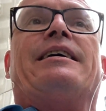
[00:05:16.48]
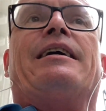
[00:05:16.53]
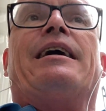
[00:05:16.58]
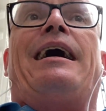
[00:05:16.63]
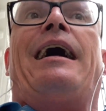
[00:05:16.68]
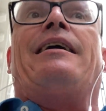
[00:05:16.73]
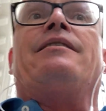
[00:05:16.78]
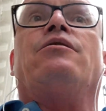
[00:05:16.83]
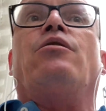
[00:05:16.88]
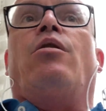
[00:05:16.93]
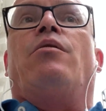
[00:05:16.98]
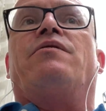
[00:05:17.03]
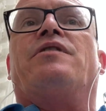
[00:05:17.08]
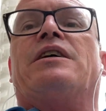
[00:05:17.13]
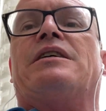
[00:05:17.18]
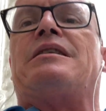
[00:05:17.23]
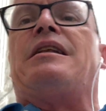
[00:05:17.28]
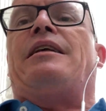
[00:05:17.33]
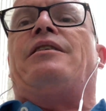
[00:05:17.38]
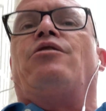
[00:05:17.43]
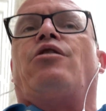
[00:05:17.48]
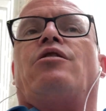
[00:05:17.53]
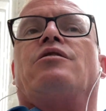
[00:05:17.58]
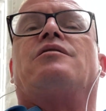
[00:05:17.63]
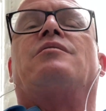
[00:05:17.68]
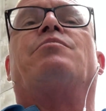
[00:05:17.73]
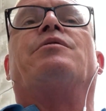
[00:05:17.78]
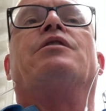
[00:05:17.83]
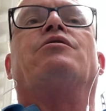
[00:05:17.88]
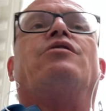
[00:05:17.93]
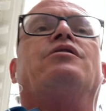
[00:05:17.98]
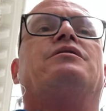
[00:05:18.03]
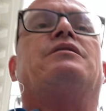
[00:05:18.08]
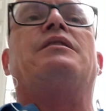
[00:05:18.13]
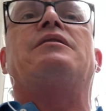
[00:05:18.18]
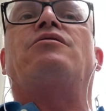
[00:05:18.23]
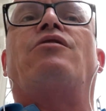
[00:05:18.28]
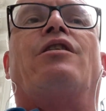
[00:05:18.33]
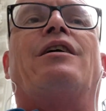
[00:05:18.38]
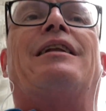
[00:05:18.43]
Iran, obviously not, because
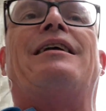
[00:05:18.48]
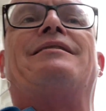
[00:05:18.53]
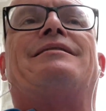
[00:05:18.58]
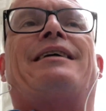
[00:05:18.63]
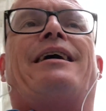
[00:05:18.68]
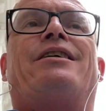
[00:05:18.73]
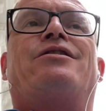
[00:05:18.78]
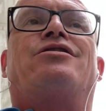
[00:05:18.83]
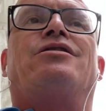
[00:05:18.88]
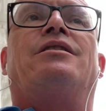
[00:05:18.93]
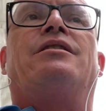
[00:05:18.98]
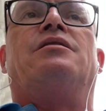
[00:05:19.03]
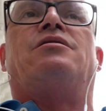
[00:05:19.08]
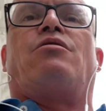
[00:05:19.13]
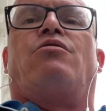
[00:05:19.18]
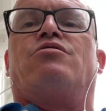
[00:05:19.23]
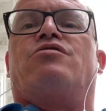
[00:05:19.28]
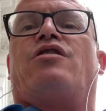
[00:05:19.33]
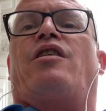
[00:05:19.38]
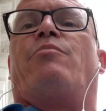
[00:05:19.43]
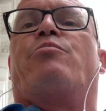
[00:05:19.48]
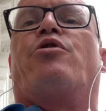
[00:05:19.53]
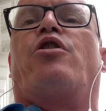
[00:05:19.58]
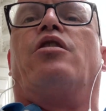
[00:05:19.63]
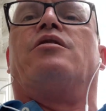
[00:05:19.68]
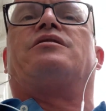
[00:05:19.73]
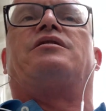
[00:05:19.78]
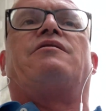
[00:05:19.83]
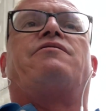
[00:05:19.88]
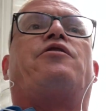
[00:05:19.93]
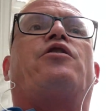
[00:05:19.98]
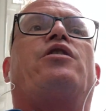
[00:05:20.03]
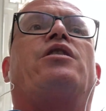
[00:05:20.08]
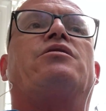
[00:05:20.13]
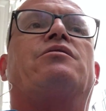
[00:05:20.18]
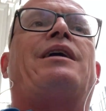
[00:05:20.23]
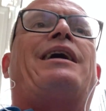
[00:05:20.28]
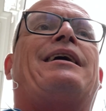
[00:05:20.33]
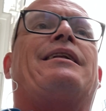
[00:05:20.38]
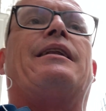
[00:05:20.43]
this organization is also a proxy for
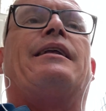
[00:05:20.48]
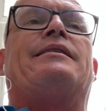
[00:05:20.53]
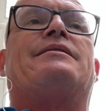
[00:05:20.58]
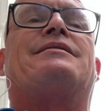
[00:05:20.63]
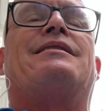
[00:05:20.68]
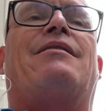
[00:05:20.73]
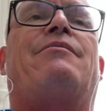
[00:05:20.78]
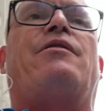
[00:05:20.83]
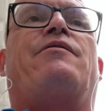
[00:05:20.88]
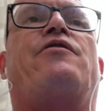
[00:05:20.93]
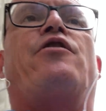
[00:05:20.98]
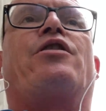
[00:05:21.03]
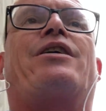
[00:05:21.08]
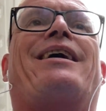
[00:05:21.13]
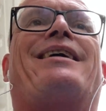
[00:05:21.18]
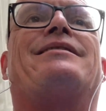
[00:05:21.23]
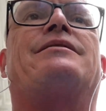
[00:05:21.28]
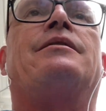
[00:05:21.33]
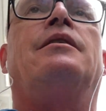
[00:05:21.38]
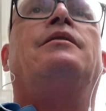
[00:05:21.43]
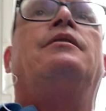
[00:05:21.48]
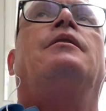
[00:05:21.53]
Iran, let's never forget.